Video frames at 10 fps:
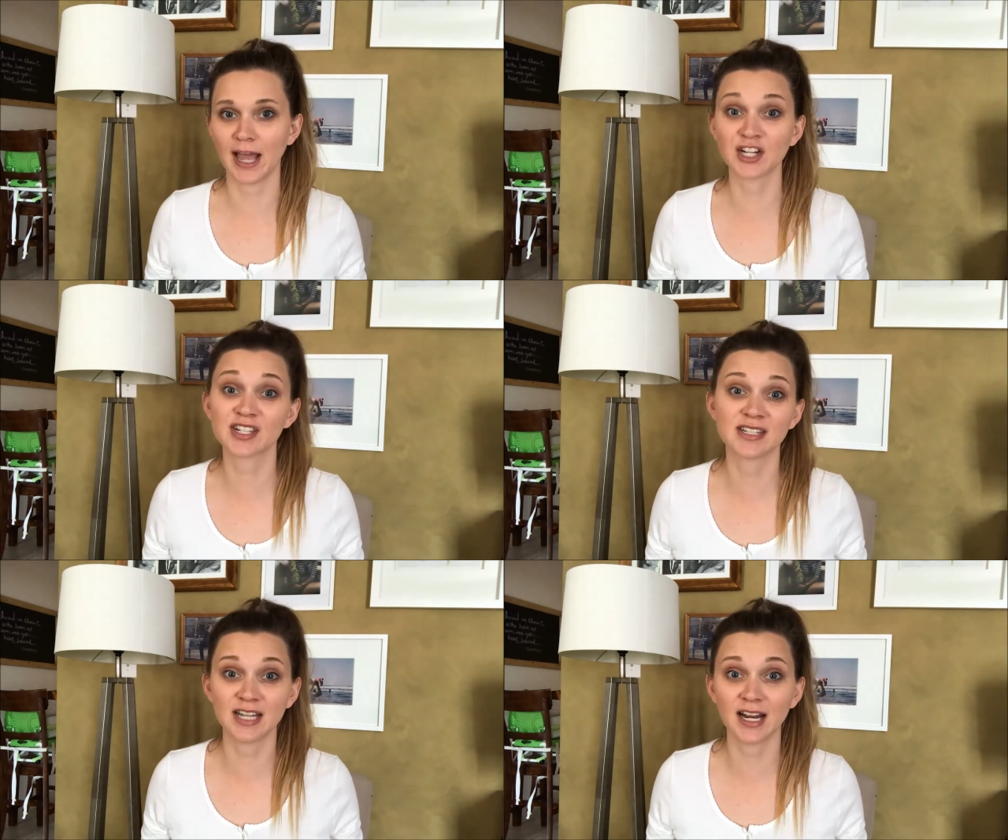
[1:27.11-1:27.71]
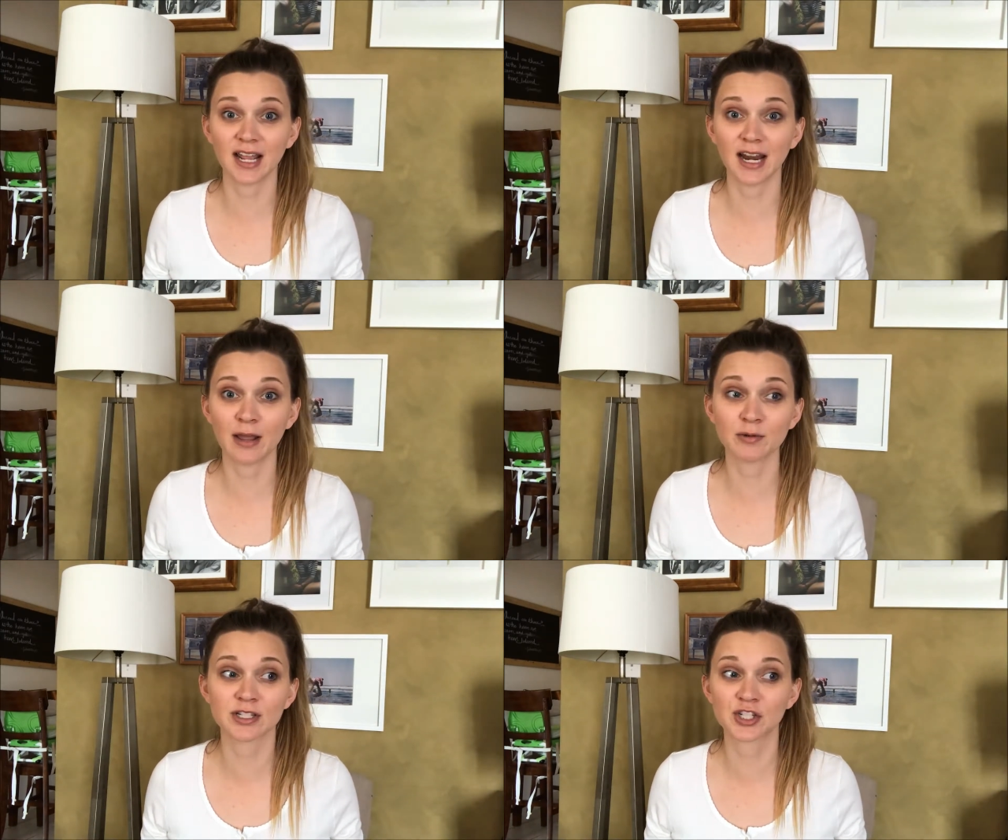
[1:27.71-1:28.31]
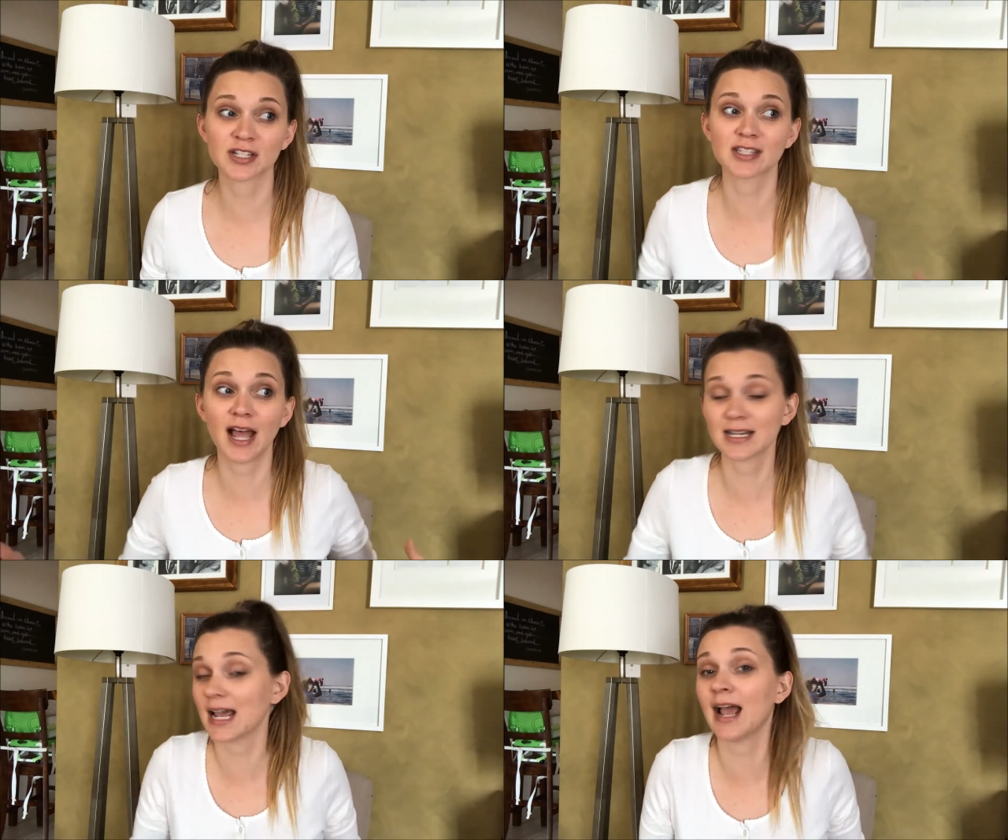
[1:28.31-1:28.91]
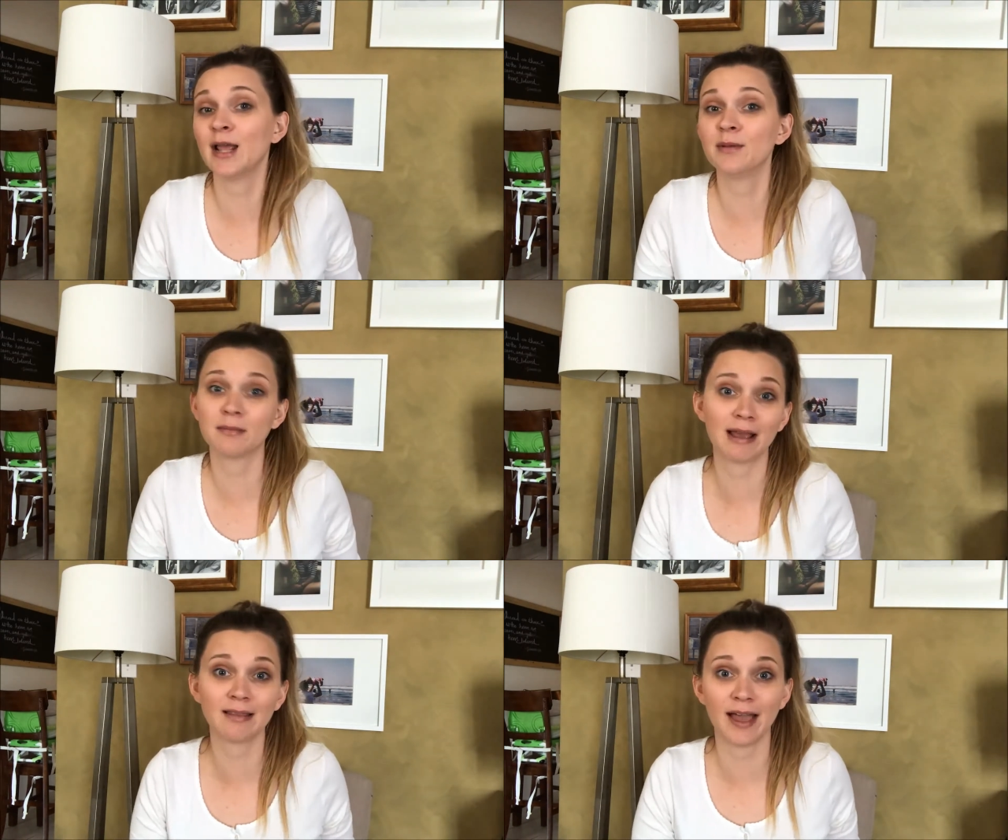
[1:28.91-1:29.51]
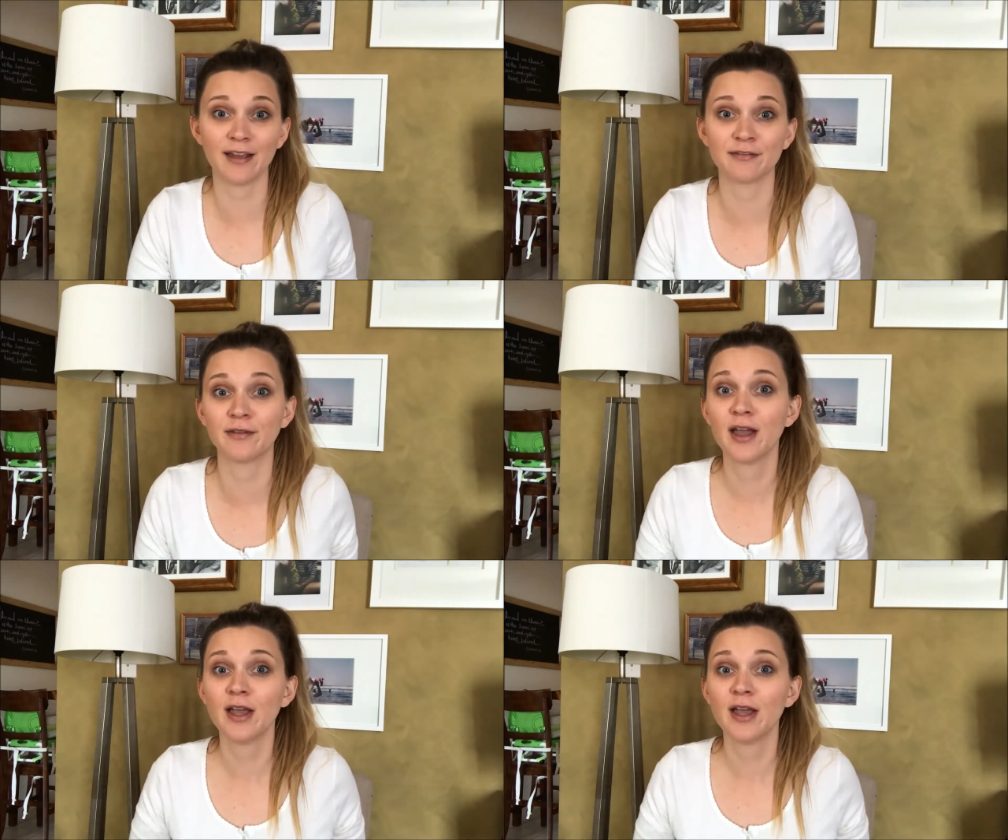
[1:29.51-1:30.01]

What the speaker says: I just didn't. It was just that time in my life.